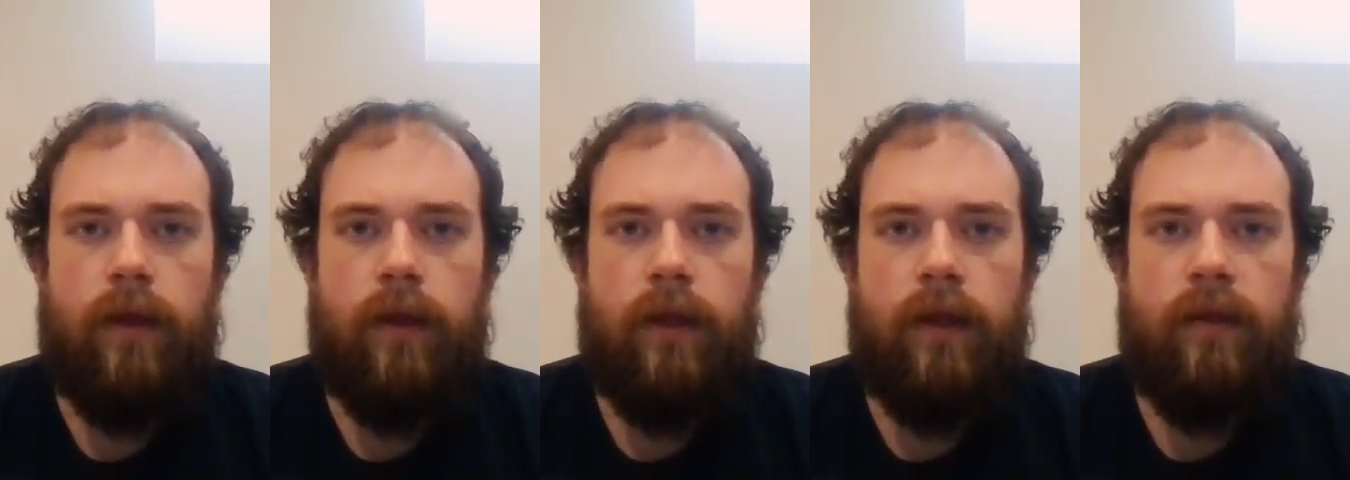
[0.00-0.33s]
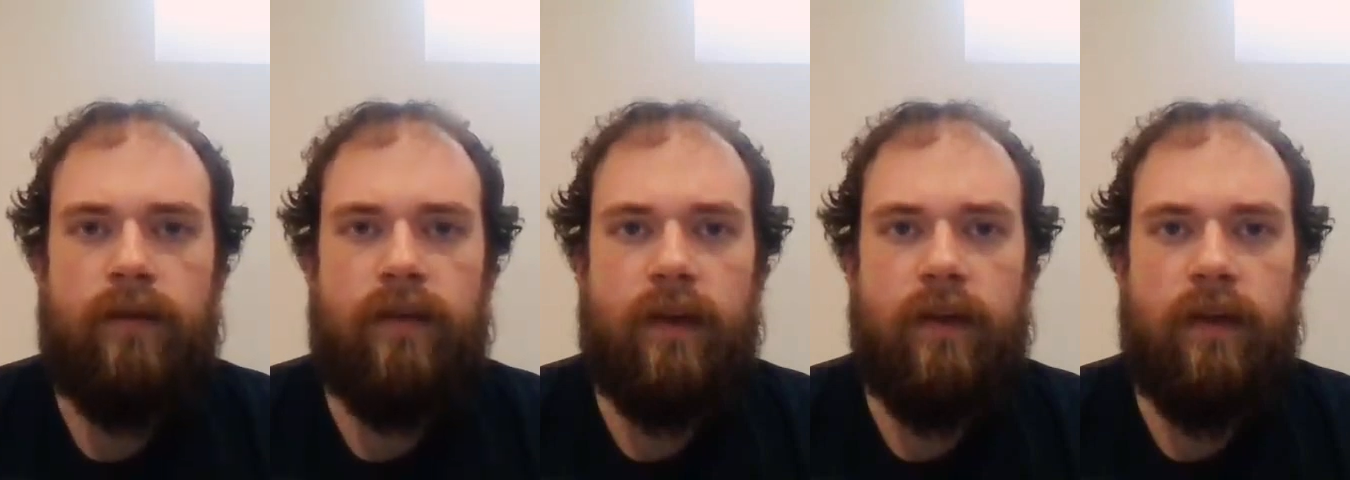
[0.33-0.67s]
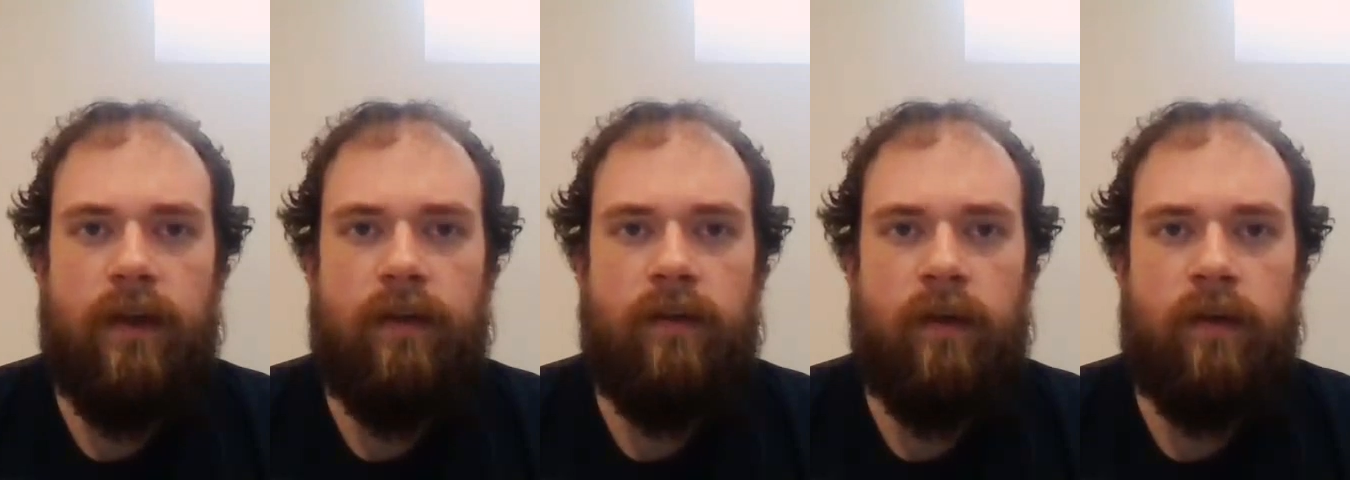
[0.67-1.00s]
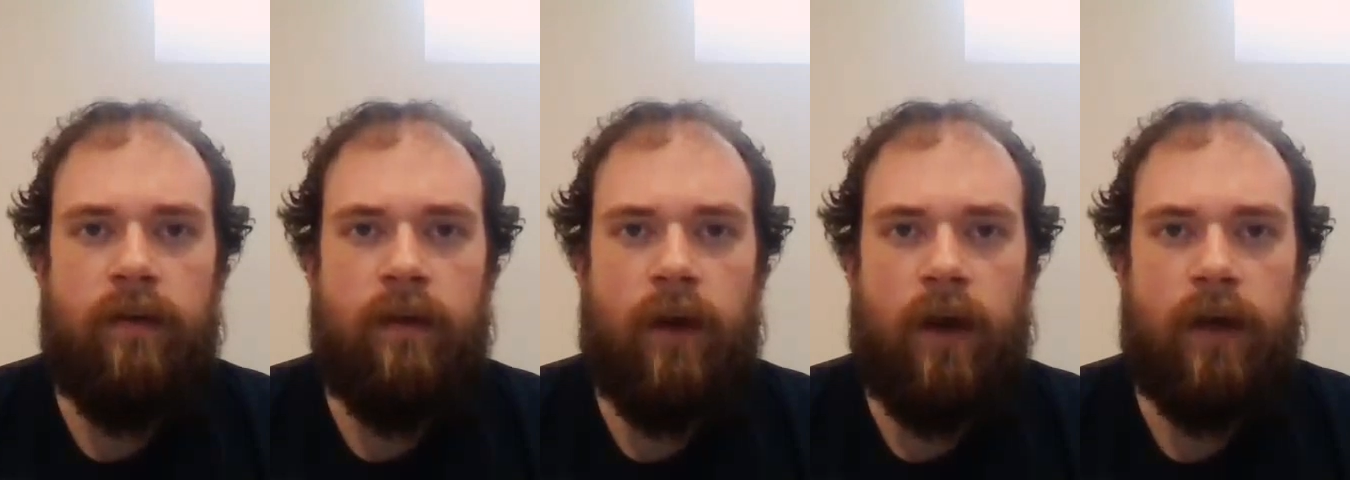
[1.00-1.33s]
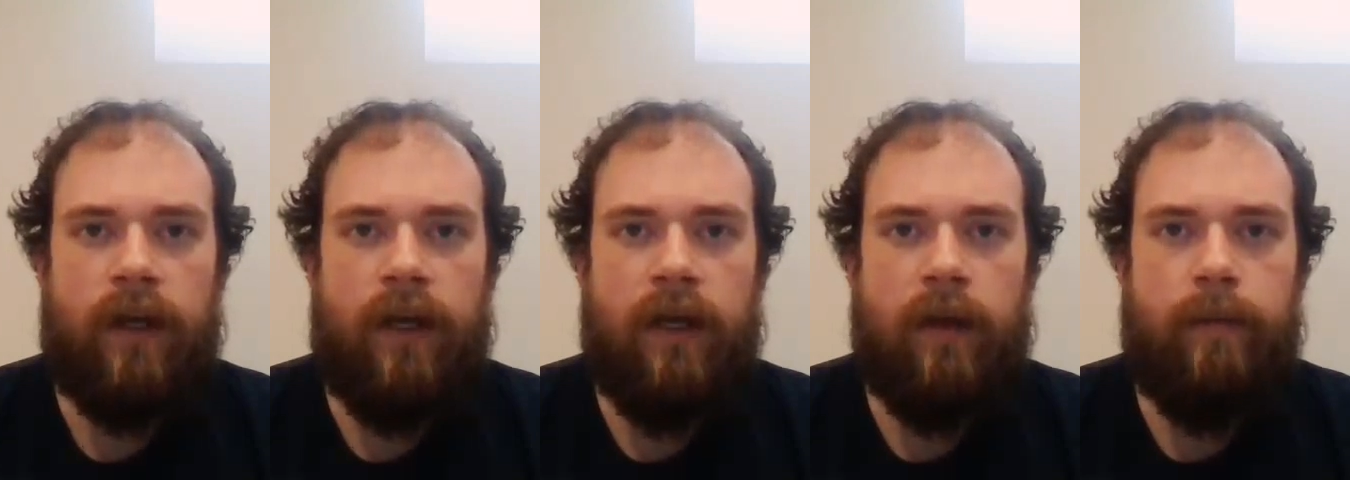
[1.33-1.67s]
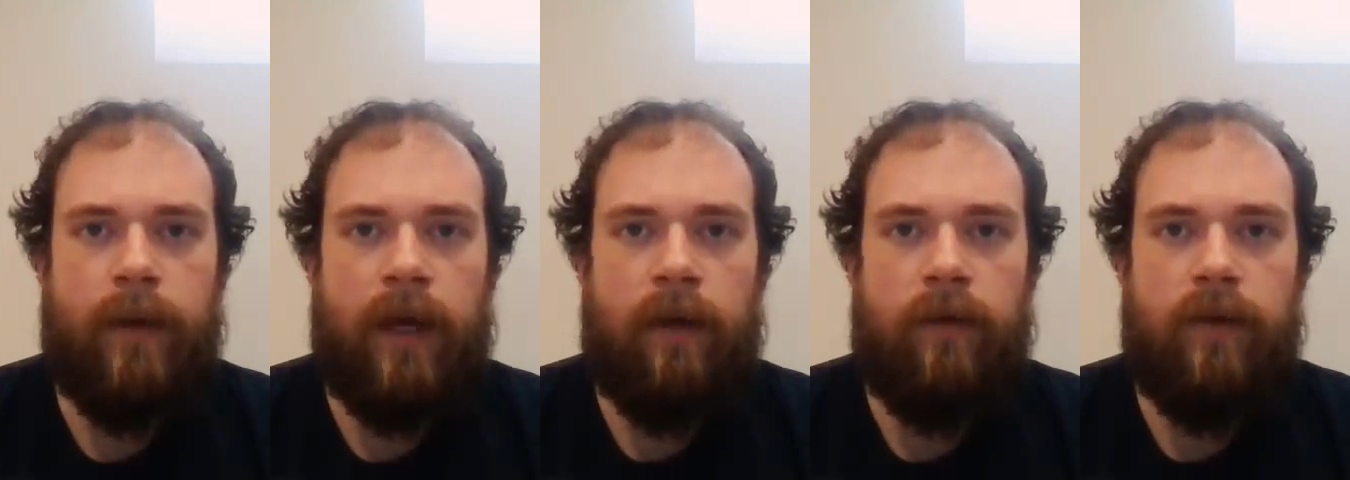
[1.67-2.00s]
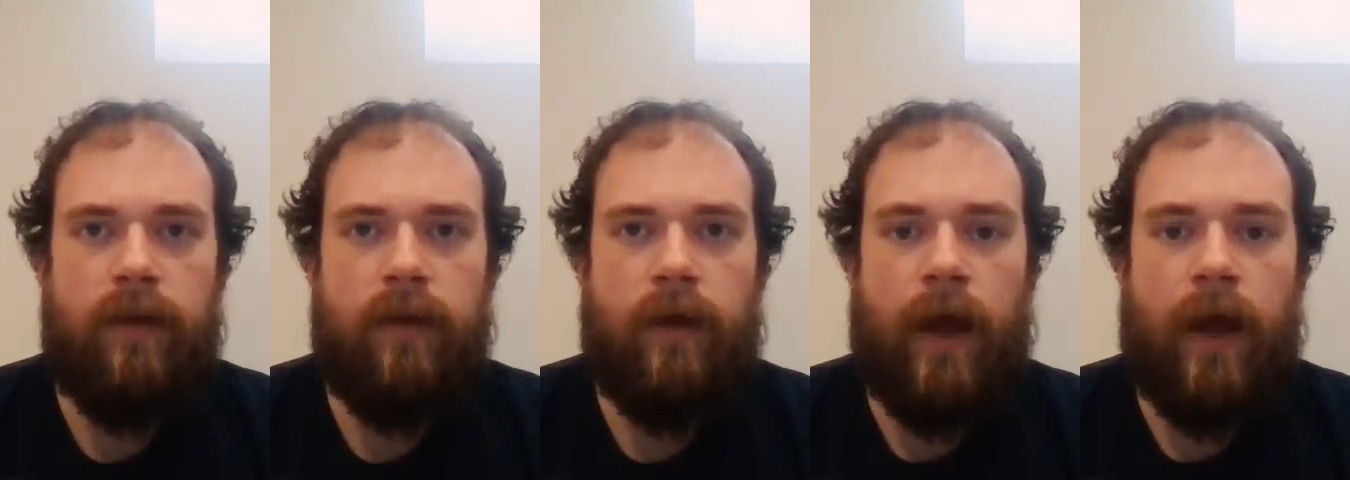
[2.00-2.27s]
he suddenly starts talking about